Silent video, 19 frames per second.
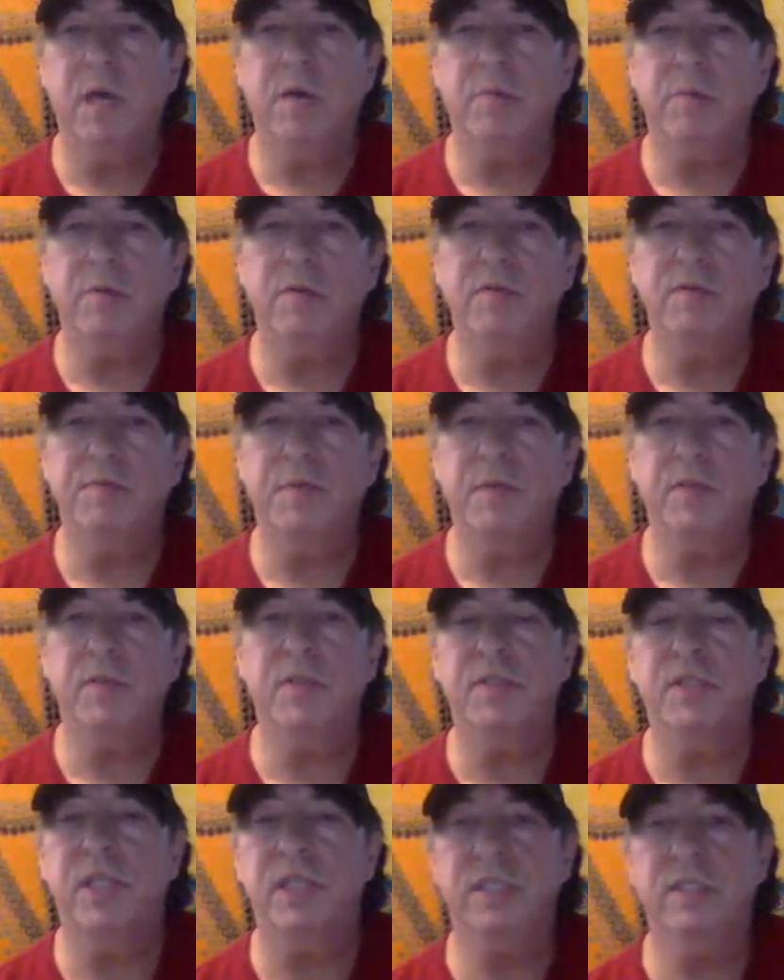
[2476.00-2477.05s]
moves most
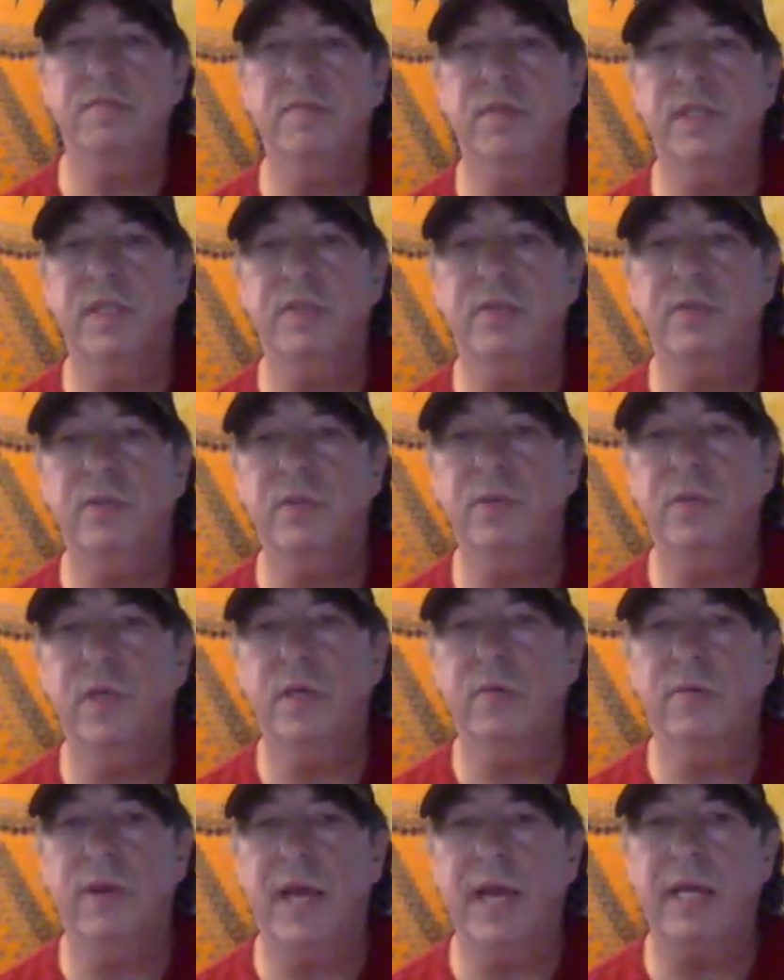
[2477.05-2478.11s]
intensively through
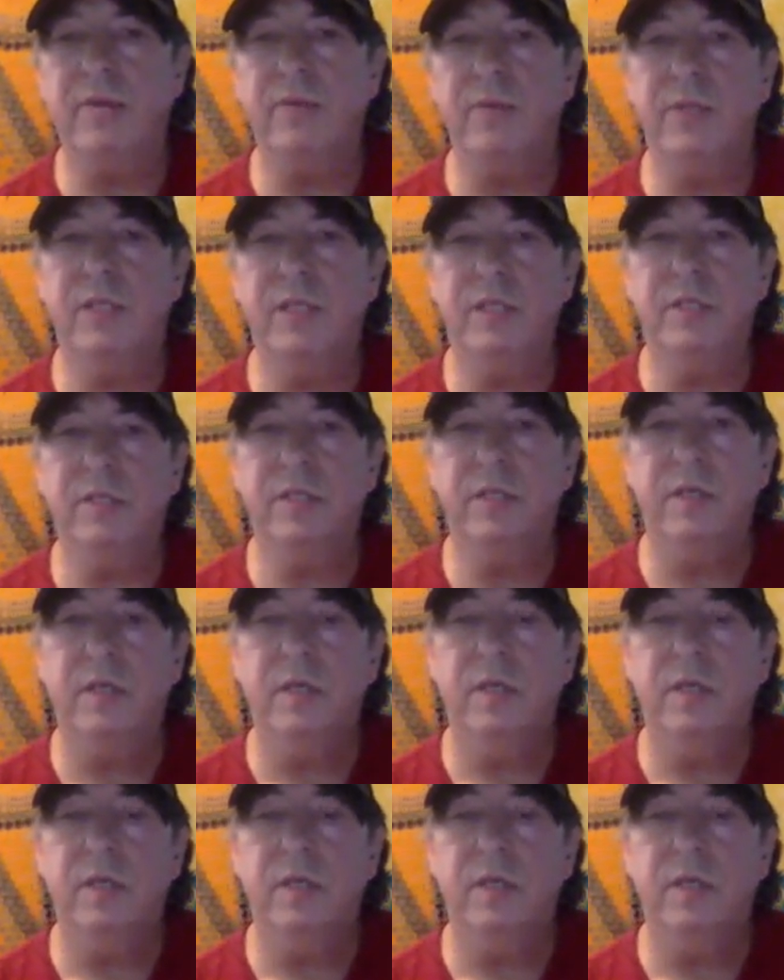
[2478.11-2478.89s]
Iran, which is